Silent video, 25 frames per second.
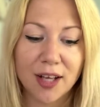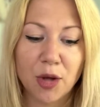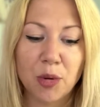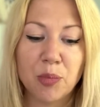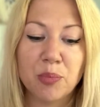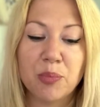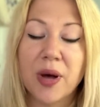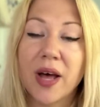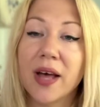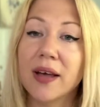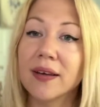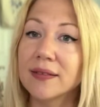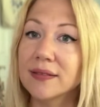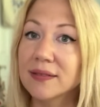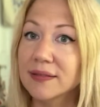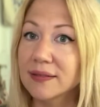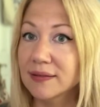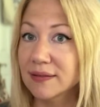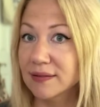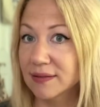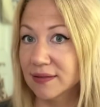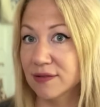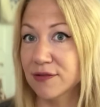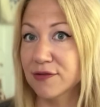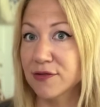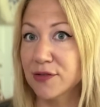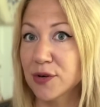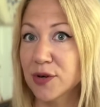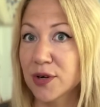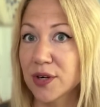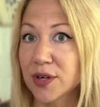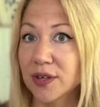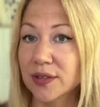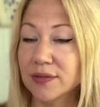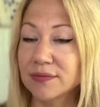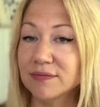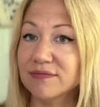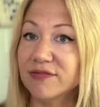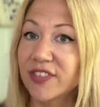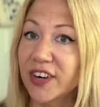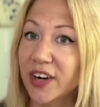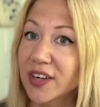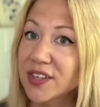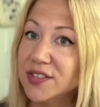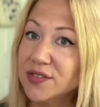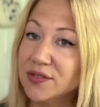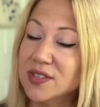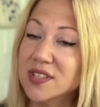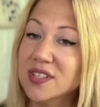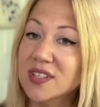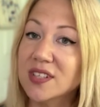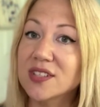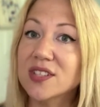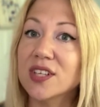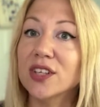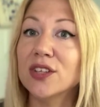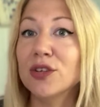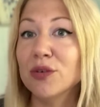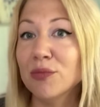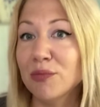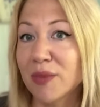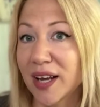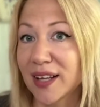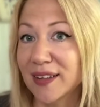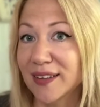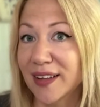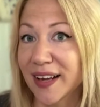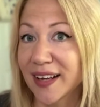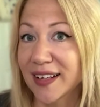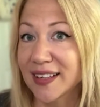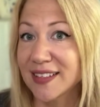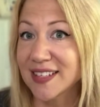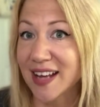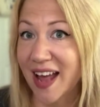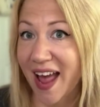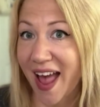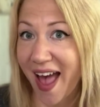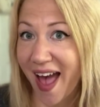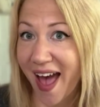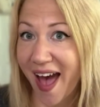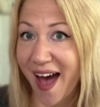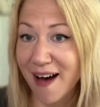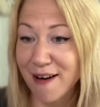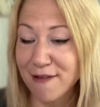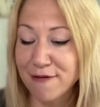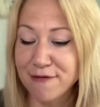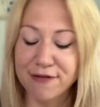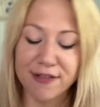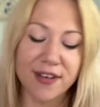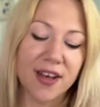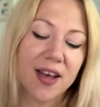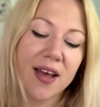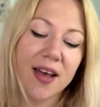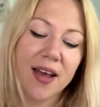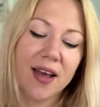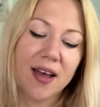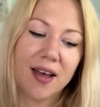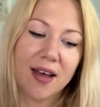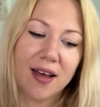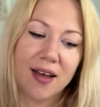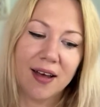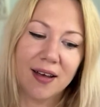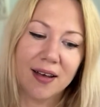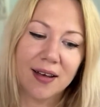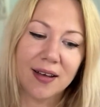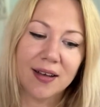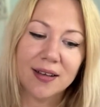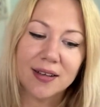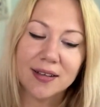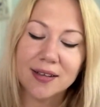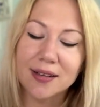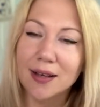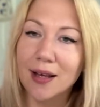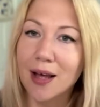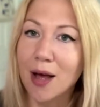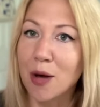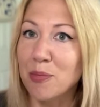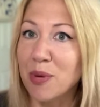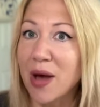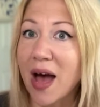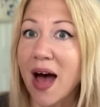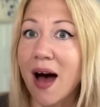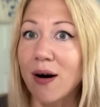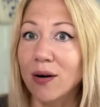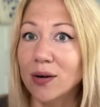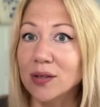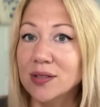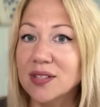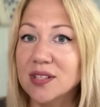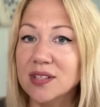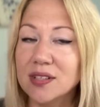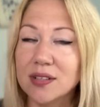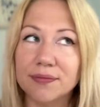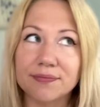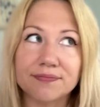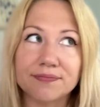but for various reasons you might like to have about